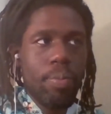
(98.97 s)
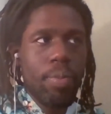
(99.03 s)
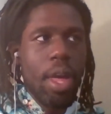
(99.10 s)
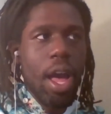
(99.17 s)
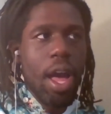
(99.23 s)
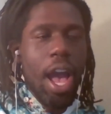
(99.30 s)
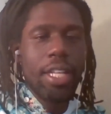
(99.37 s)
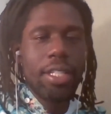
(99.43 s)

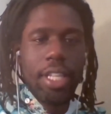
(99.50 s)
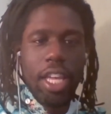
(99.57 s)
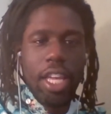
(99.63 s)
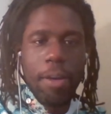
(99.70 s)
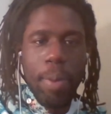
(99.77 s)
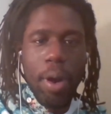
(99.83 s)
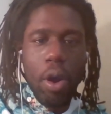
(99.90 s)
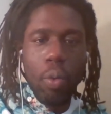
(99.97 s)
idea
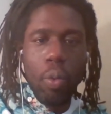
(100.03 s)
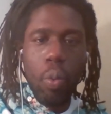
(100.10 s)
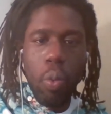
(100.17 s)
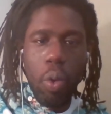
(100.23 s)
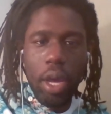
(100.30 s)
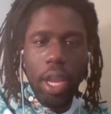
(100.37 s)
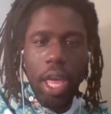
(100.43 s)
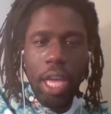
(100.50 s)
about
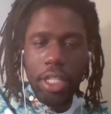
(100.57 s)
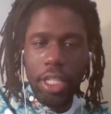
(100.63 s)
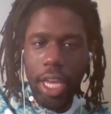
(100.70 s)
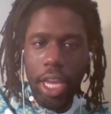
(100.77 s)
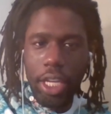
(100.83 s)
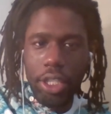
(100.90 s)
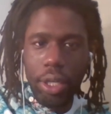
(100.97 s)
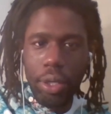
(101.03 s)
what
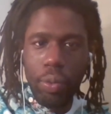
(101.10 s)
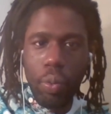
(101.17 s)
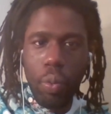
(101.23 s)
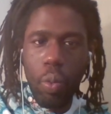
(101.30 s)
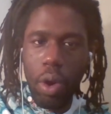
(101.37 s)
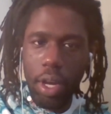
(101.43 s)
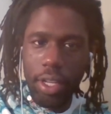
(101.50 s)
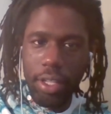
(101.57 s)
education
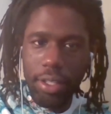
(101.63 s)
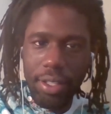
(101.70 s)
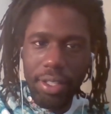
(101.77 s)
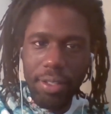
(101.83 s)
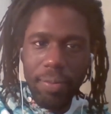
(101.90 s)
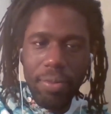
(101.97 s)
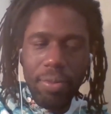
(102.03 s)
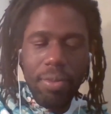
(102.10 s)
was.
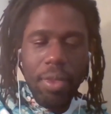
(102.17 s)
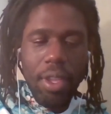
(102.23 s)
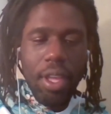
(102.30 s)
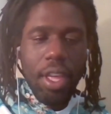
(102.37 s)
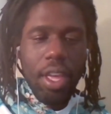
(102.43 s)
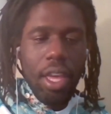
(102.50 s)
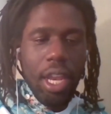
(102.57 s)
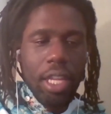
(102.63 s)

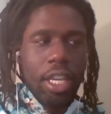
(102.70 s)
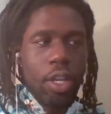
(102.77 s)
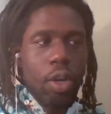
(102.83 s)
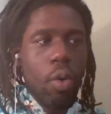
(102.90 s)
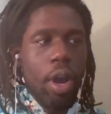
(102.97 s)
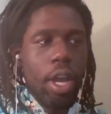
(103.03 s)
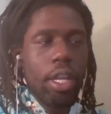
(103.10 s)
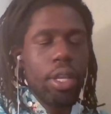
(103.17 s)
And I didn't
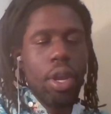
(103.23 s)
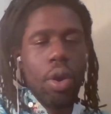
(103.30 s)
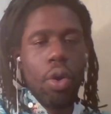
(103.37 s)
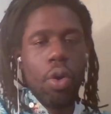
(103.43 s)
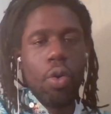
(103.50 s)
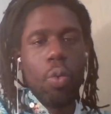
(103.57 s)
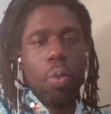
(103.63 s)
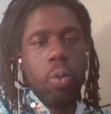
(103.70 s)
quite
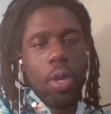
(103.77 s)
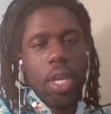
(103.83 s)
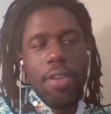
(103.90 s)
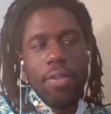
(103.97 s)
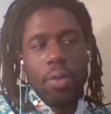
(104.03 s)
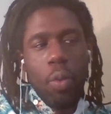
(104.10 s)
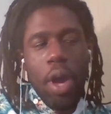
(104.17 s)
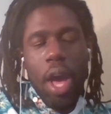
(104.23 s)
know
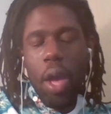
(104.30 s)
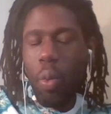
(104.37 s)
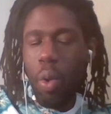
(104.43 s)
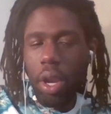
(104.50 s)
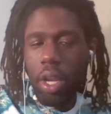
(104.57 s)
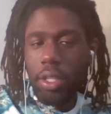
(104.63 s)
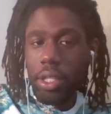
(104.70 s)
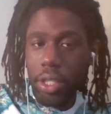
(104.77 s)
even what I
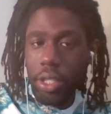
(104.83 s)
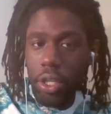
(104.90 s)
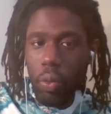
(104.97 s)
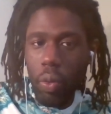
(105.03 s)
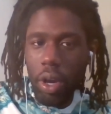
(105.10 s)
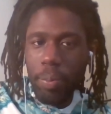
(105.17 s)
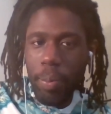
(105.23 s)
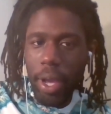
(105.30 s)
wanted to do
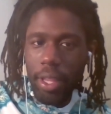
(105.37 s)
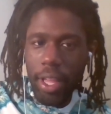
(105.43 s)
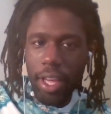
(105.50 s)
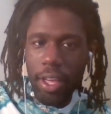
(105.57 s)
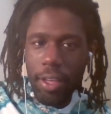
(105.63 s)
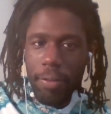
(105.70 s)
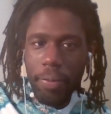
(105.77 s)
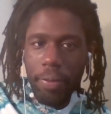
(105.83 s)
with my
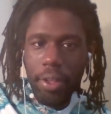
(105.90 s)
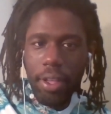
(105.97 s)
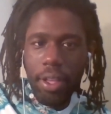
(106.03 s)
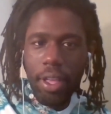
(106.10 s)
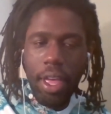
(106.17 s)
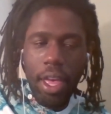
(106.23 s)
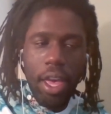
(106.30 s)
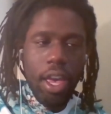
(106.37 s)
life.
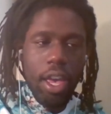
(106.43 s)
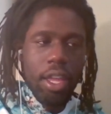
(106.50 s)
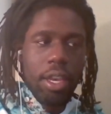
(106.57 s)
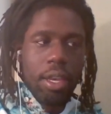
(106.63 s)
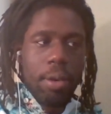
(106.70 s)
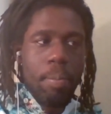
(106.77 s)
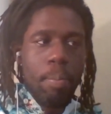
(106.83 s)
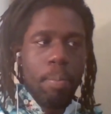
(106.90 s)
And
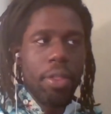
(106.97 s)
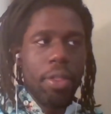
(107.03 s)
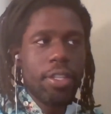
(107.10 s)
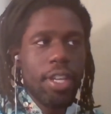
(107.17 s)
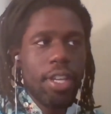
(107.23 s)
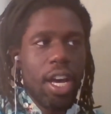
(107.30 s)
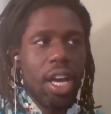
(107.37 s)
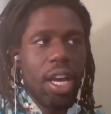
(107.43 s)
by the
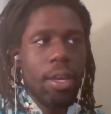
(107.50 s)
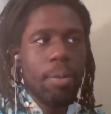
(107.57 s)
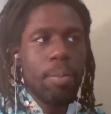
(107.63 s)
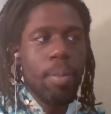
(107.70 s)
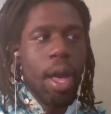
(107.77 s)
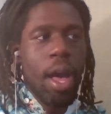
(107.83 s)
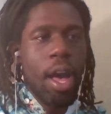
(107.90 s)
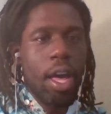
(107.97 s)
time
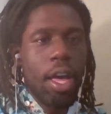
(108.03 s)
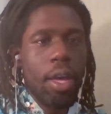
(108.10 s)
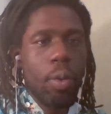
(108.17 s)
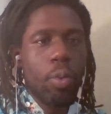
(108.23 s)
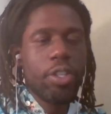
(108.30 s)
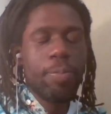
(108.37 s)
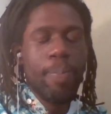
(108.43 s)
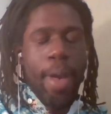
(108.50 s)
I
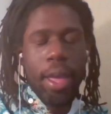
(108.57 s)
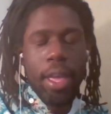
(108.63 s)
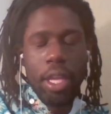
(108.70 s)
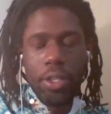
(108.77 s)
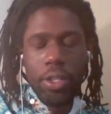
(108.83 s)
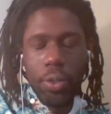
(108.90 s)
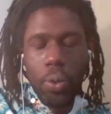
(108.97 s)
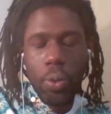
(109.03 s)
was back in
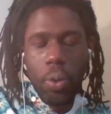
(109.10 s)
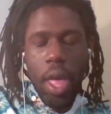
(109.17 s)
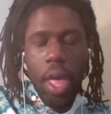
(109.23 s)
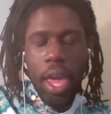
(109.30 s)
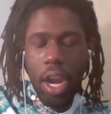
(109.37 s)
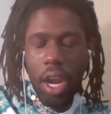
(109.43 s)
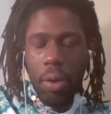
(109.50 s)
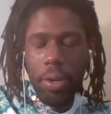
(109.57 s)
school at
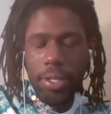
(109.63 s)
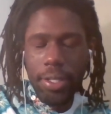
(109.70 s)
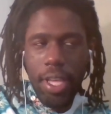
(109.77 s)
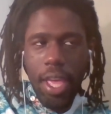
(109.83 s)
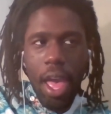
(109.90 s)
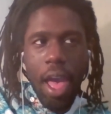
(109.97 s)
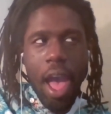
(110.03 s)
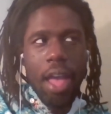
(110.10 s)
IRC,
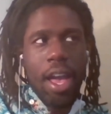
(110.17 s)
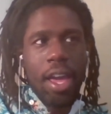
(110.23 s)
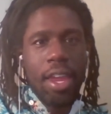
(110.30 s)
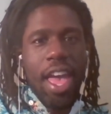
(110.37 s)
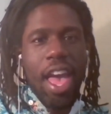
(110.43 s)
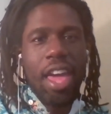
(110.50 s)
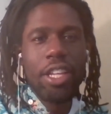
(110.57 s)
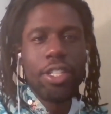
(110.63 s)
I kind of
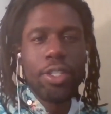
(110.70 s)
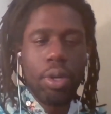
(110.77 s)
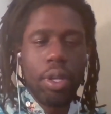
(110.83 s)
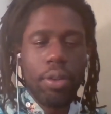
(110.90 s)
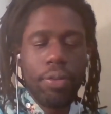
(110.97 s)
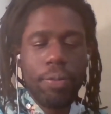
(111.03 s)
had a sort of